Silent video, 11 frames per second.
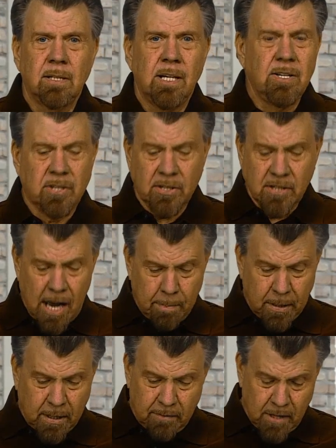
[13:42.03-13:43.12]
He's the
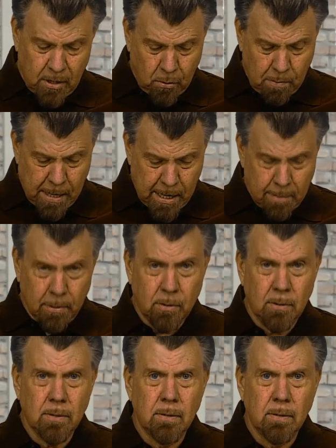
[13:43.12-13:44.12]
topic of the whole Bible.